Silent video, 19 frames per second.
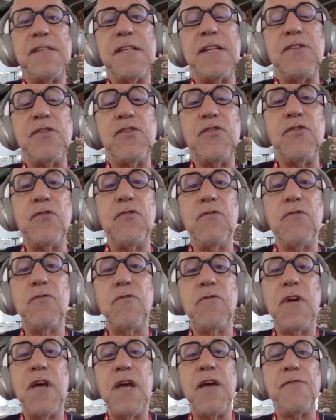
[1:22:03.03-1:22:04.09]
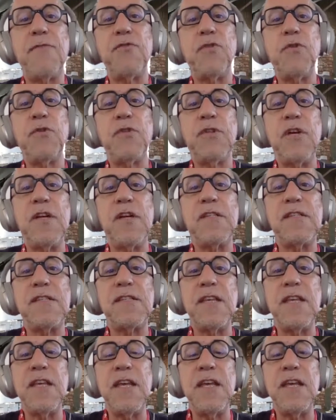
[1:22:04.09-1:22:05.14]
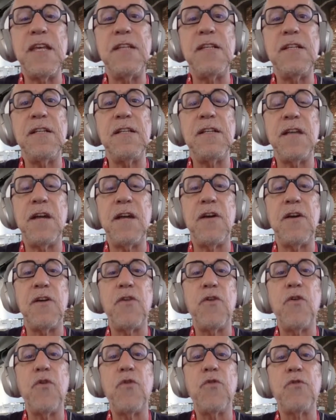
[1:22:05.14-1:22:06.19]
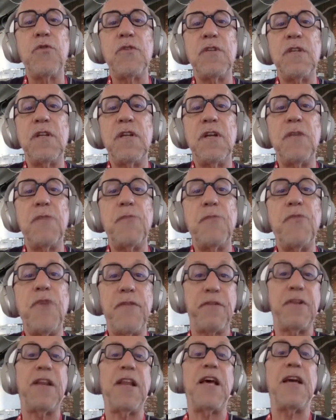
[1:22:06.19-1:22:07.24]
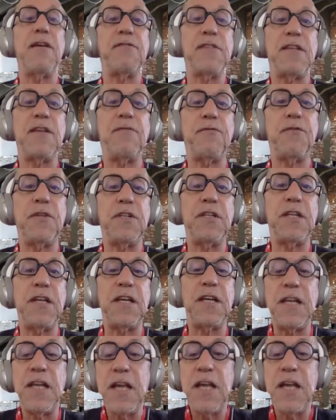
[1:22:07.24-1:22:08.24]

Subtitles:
that you have taught us in our own private lives every day.